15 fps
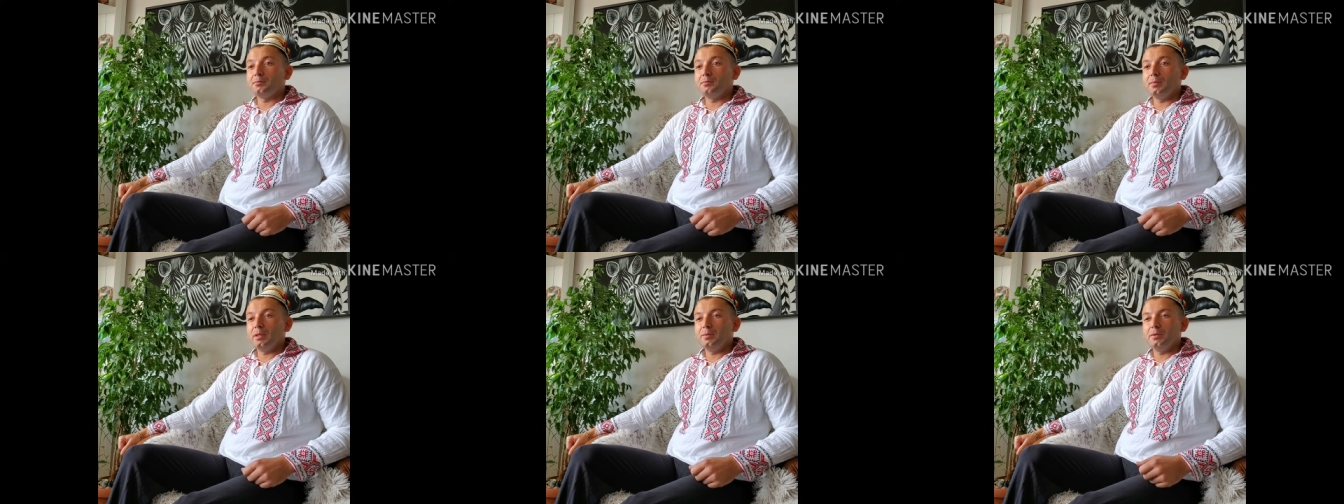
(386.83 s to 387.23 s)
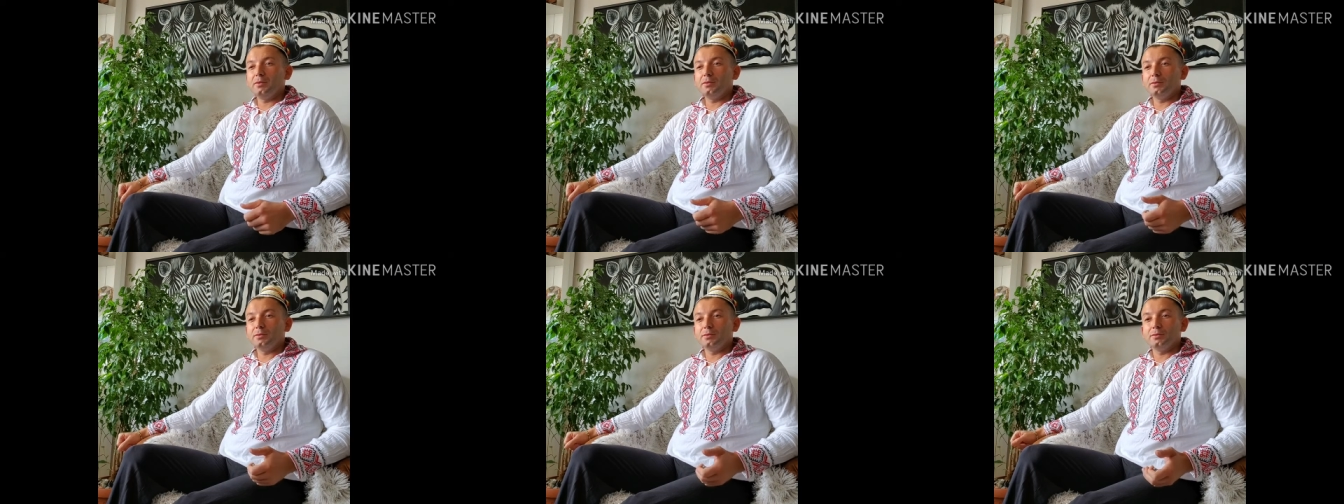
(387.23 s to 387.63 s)
Maybe
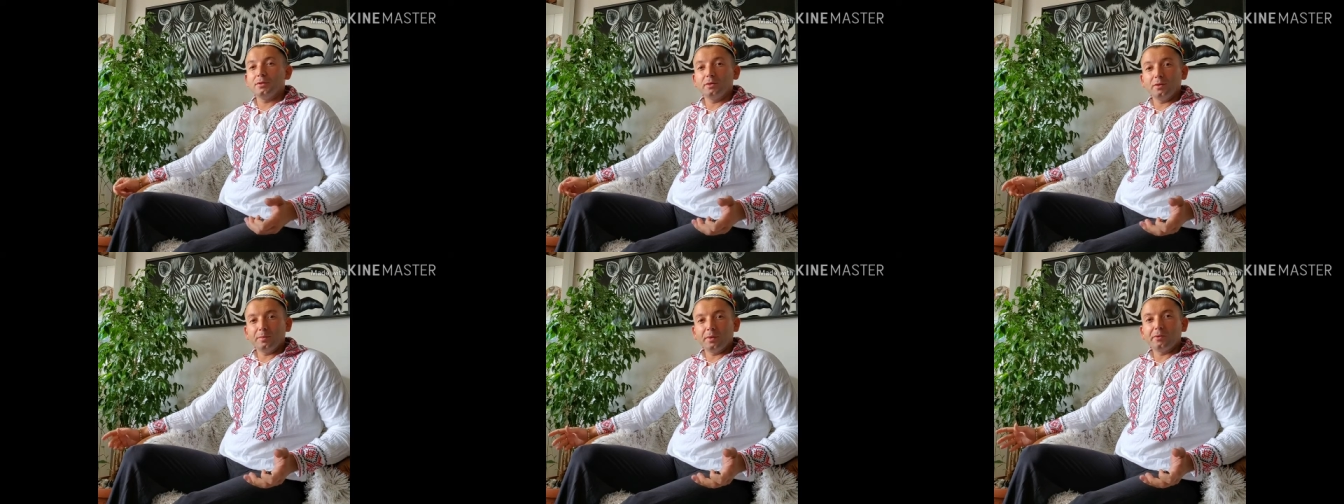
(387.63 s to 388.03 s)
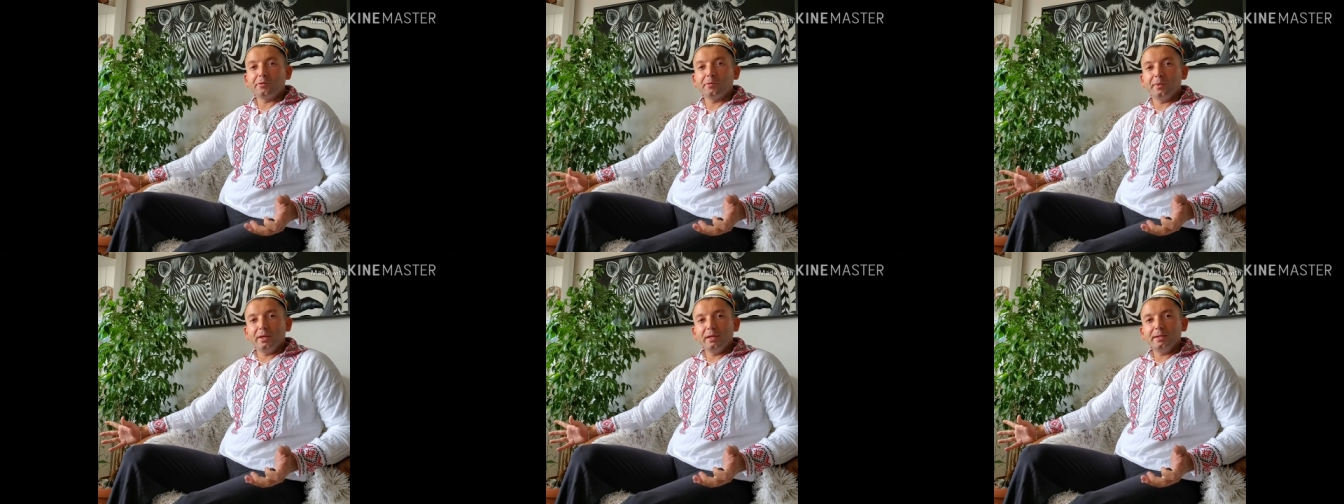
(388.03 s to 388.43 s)
you know about
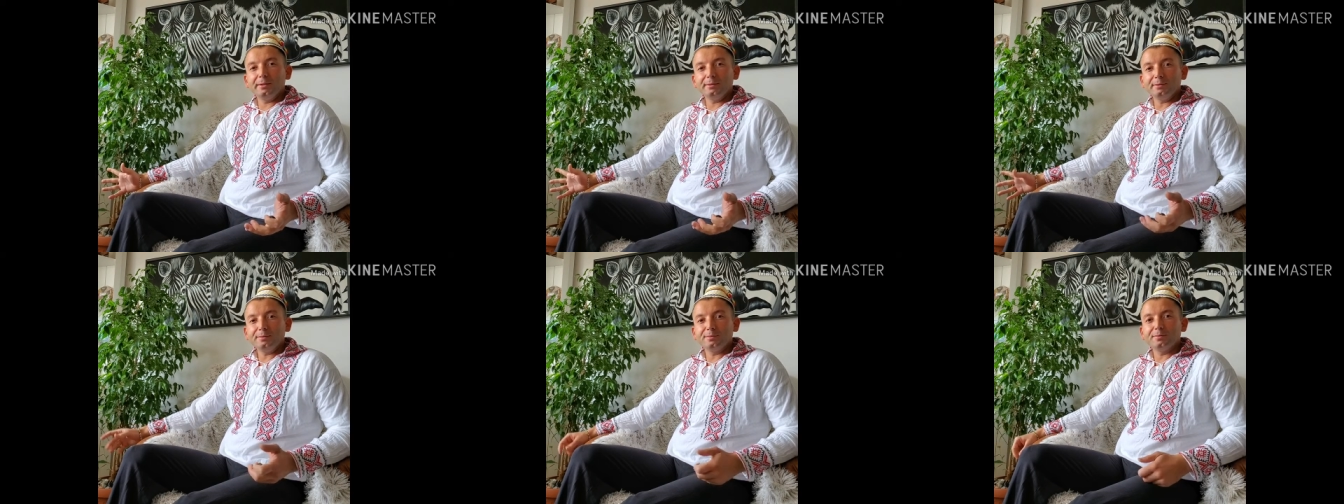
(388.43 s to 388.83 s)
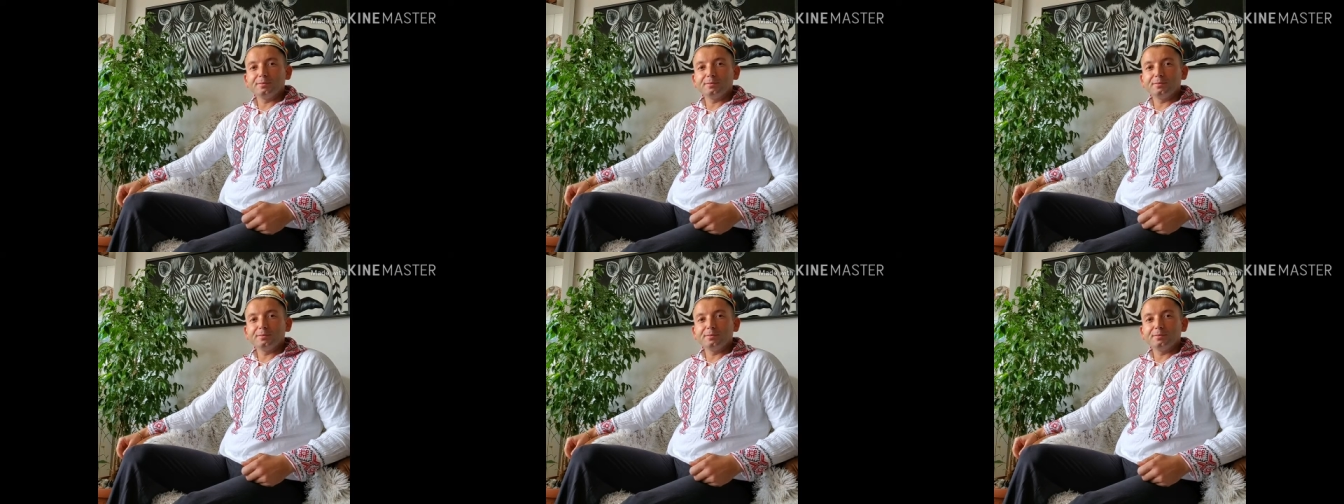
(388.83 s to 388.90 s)
Romania.